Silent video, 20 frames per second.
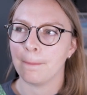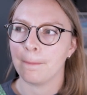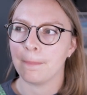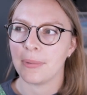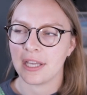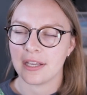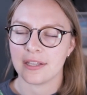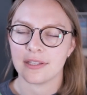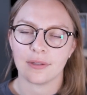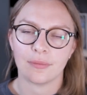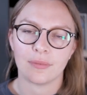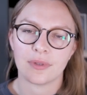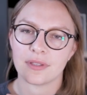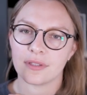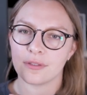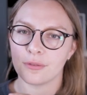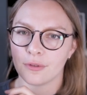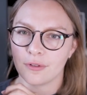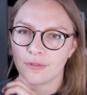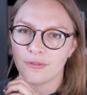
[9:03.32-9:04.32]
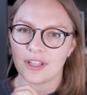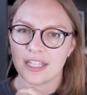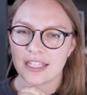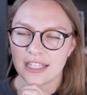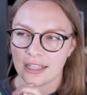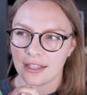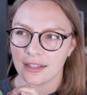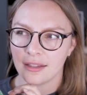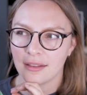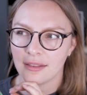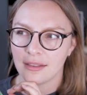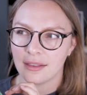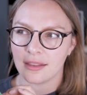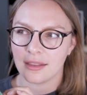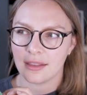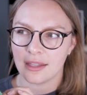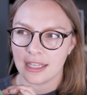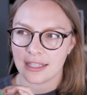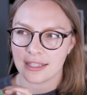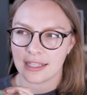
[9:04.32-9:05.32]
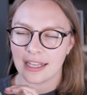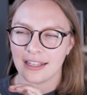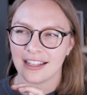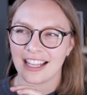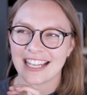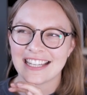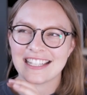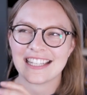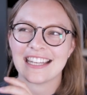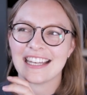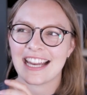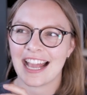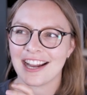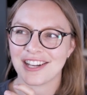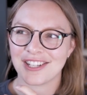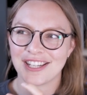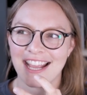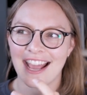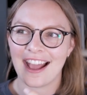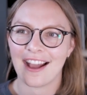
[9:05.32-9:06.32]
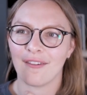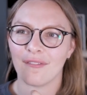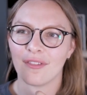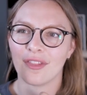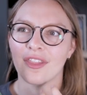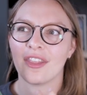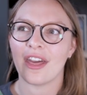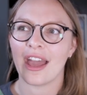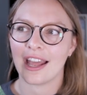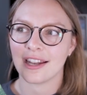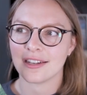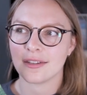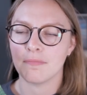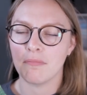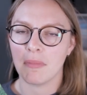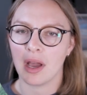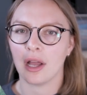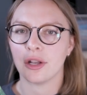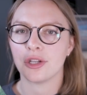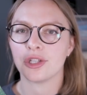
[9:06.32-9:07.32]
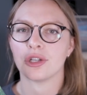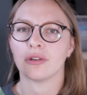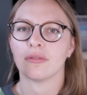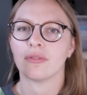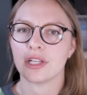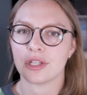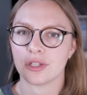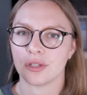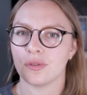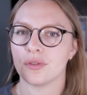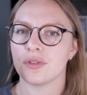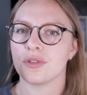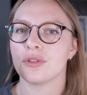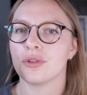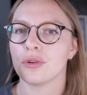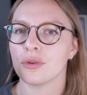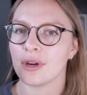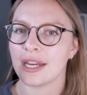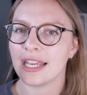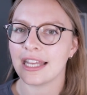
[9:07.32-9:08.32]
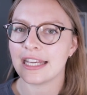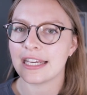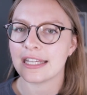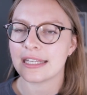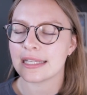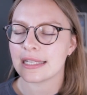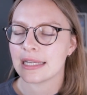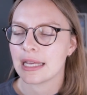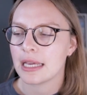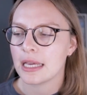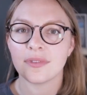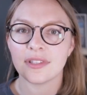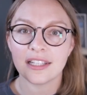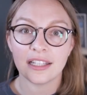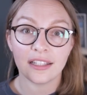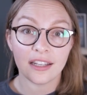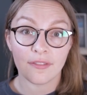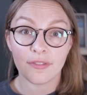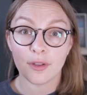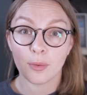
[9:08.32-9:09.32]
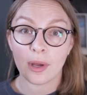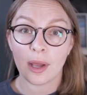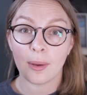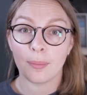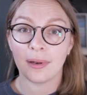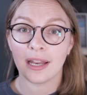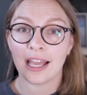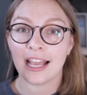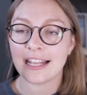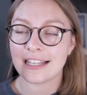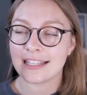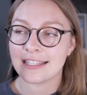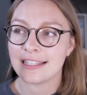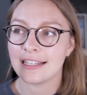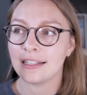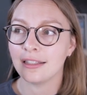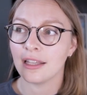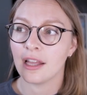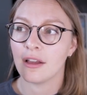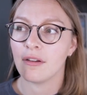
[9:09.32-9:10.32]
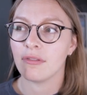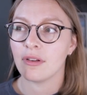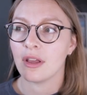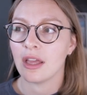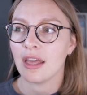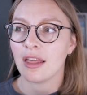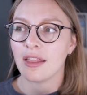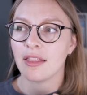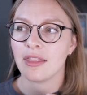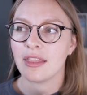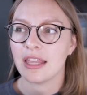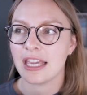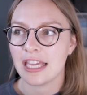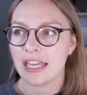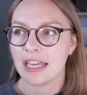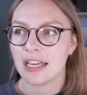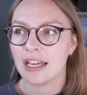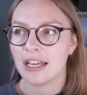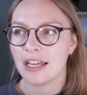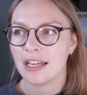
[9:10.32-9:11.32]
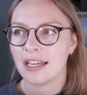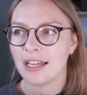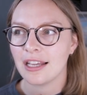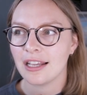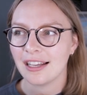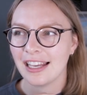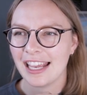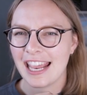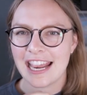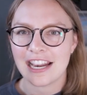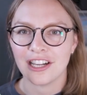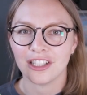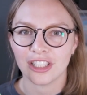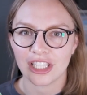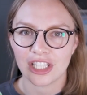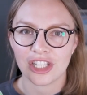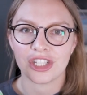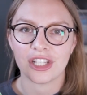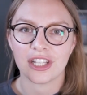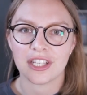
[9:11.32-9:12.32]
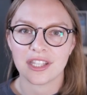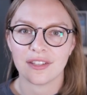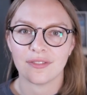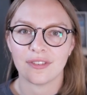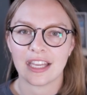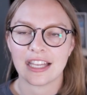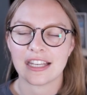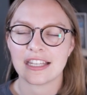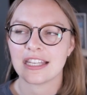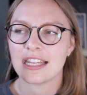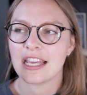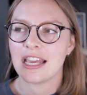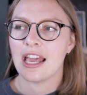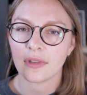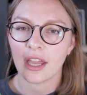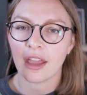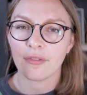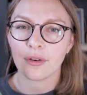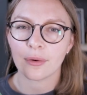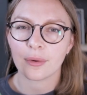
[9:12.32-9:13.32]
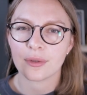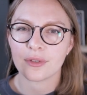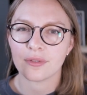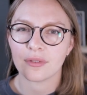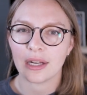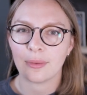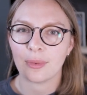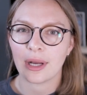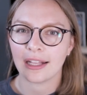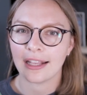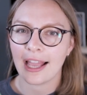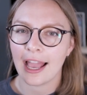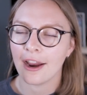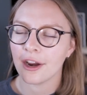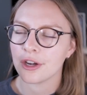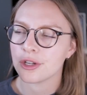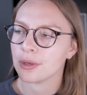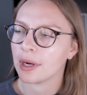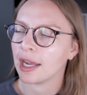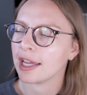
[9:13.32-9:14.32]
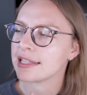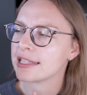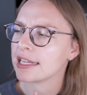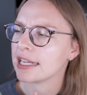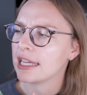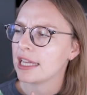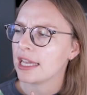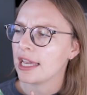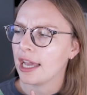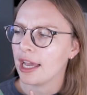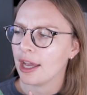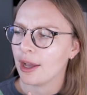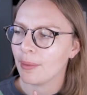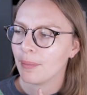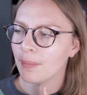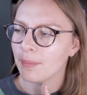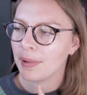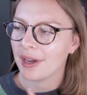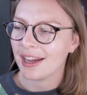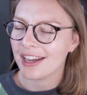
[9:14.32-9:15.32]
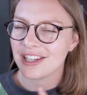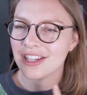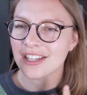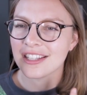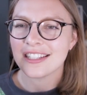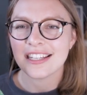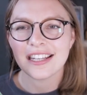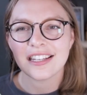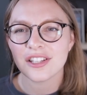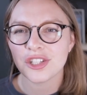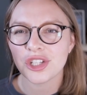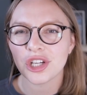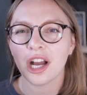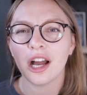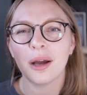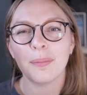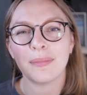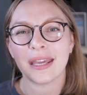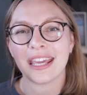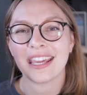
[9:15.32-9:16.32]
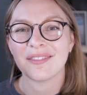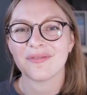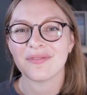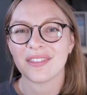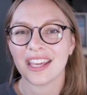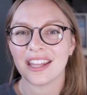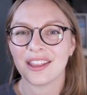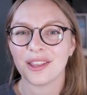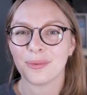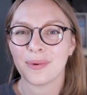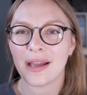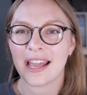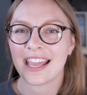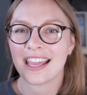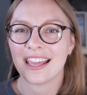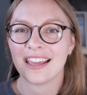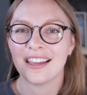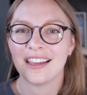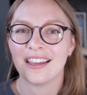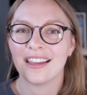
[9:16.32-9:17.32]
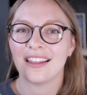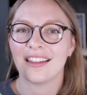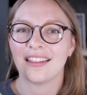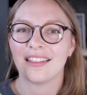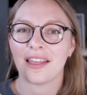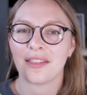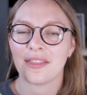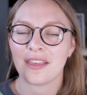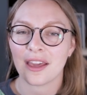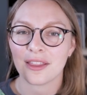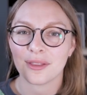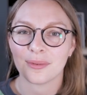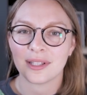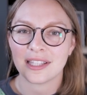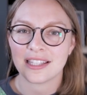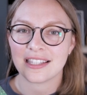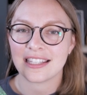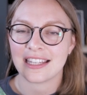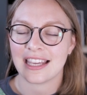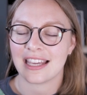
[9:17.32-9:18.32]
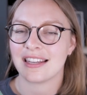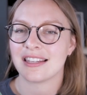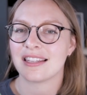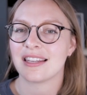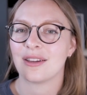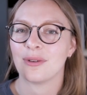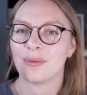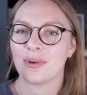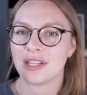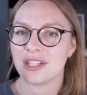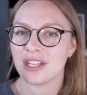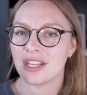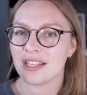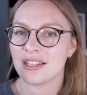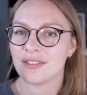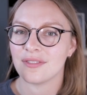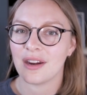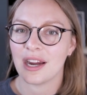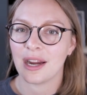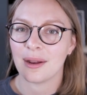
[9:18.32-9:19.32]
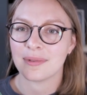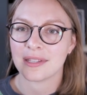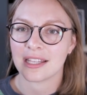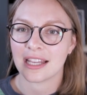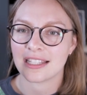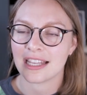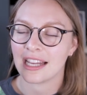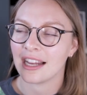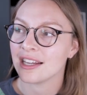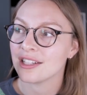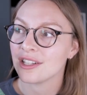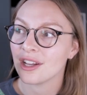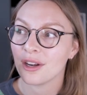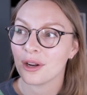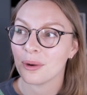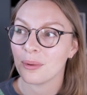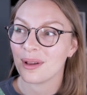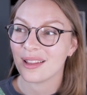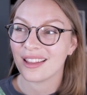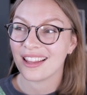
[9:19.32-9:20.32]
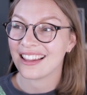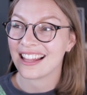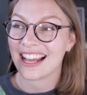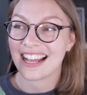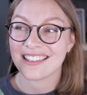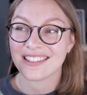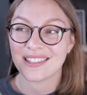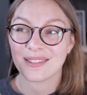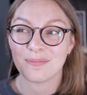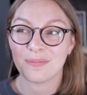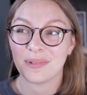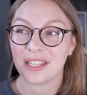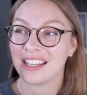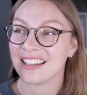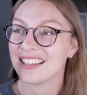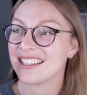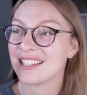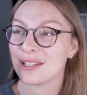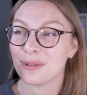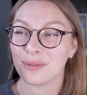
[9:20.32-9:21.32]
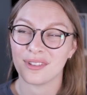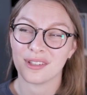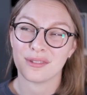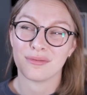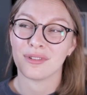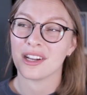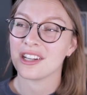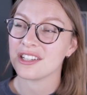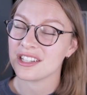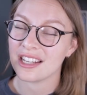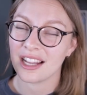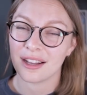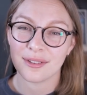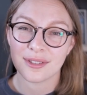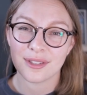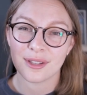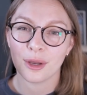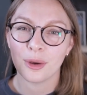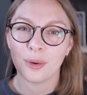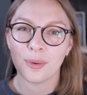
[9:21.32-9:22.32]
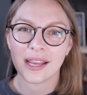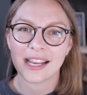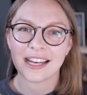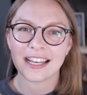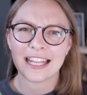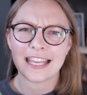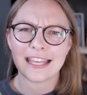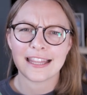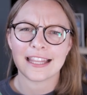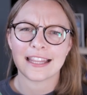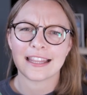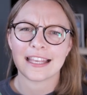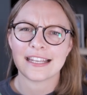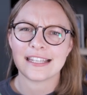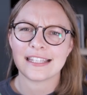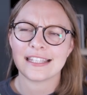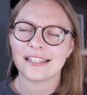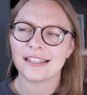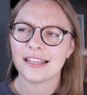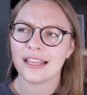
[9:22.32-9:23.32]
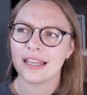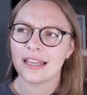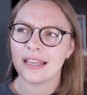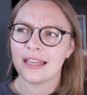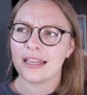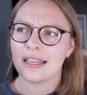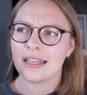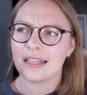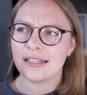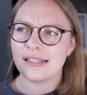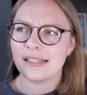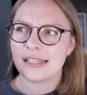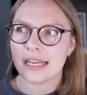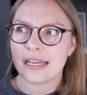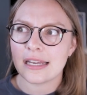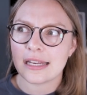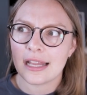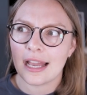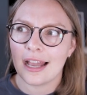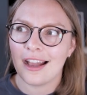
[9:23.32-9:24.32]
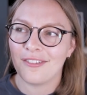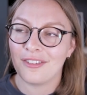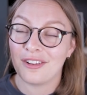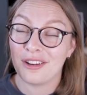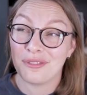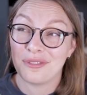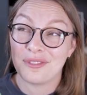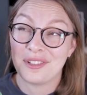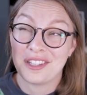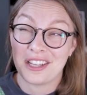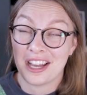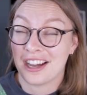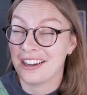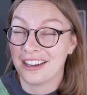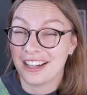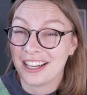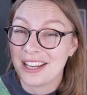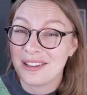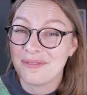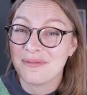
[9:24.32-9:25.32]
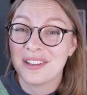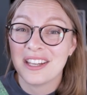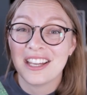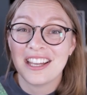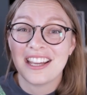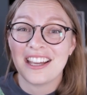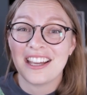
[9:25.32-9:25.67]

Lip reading: because it was sort of fitting these in. Like, it didn't actually have that much original story in it. Still love the wordplay, still love the Englishness of it. Everyone was really well characterized, but it just didn't charm me in the way that the other ones did, which is very upsetting. I don't know whether that's because it was rushed out so quickly that they didn't have enough time